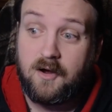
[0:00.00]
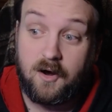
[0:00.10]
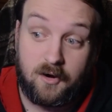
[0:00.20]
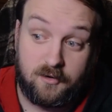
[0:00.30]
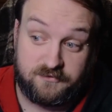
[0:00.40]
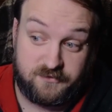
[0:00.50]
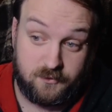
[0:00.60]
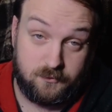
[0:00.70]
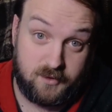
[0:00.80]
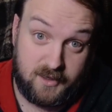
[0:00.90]
Also,
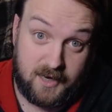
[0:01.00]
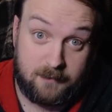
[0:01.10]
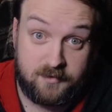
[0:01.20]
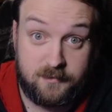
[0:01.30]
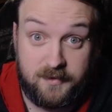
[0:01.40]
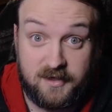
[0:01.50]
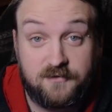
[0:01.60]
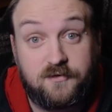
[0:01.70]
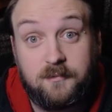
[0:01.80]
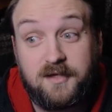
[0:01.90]
they happen to be
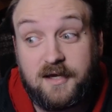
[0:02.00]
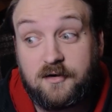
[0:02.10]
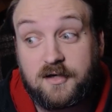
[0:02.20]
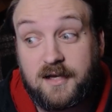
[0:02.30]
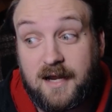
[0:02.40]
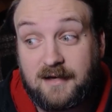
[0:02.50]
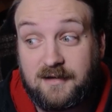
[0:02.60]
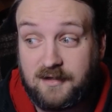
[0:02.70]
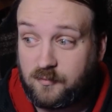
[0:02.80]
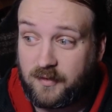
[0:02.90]
extremely interconnected
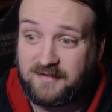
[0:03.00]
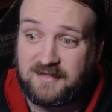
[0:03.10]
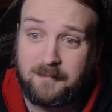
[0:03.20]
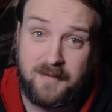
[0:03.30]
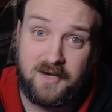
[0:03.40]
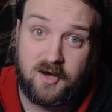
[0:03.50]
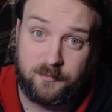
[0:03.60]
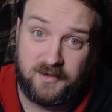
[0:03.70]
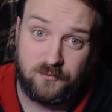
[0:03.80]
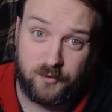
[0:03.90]
in ways that may not
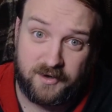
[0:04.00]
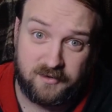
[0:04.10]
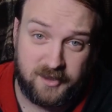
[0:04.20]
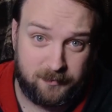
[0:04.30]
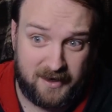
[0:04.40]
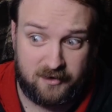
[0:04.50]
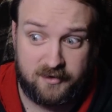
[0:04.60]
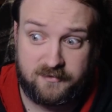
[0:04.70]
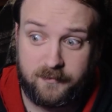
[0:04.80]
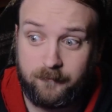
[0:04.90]
be readily
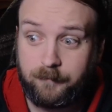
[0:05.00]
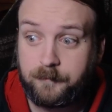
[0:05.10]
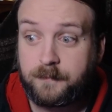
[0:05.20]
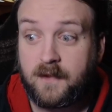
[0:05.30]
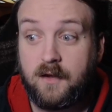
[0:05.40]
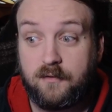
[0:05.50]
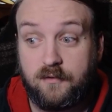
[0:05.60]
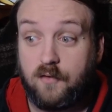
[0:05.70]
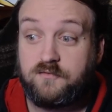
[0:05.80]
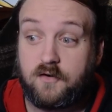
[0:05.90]
apparent.
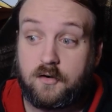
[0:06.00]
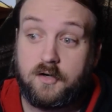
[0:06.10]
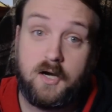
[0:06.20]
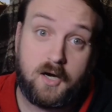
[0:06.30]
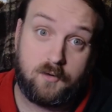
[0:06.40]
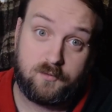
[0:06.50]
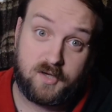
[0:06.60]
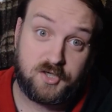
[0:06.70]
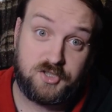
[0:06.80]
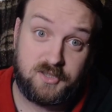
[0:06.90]
Those are a
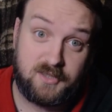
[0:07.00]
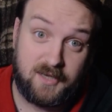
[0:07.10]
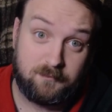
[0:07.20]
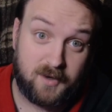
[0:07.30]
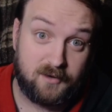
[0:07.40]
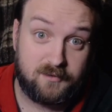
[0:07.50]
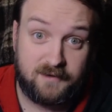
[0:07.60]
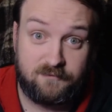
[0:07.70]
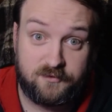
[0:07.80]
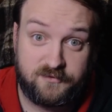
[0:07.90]
reduction in
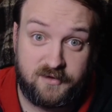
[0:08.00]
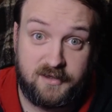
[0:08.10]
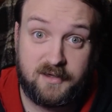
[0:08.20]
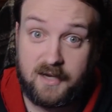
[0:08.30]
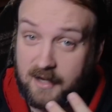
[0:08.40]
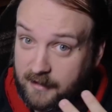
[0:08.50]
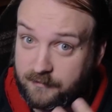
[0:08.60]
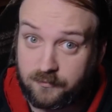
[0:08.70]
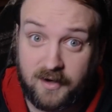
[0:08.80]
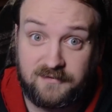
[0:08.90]
biodiversity and the
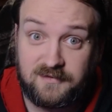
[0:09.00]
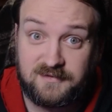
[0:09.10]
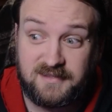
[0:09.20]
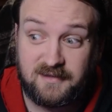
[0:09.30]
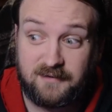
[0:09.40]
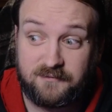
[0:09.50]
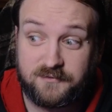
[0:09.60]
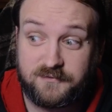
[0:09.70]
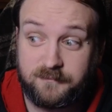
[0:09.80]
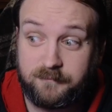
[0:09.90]
rising sea
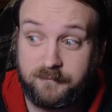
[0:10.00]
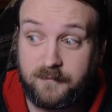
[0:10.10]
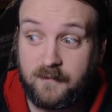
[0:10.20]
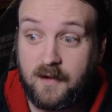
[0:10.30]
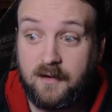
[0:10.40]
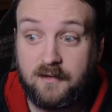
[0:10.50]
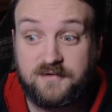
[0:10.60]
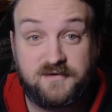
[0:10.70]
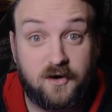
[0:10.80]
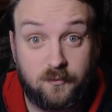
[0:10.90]
levels. Let's
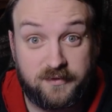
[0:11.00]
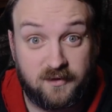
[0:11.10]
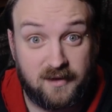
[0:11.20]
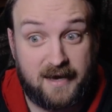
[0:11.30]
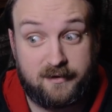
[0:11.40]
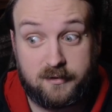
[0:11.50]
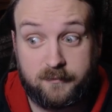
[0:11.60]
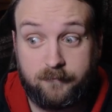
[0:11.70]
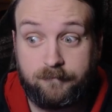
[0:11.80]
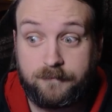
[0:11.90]
start with the latter.
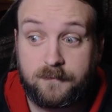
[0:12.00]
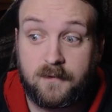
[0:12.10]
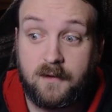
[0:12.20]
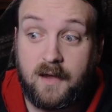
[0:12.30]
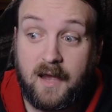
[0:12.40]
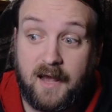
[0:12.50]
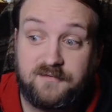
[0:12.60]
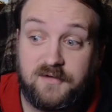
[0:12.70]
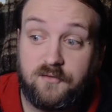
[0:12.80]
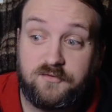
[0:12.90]
As
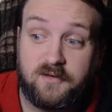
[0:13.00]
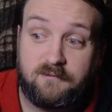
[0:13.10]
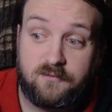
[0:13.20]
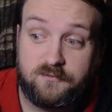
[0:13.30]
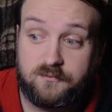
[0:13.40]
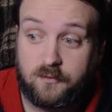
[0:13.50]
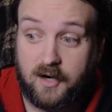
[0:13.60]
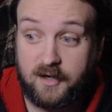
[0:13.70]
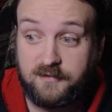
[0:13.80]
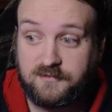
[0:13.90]
the ocean levels
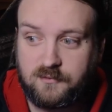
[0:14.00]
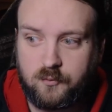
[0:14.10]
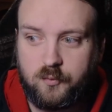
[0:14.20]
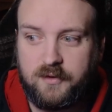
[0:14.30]
rise, we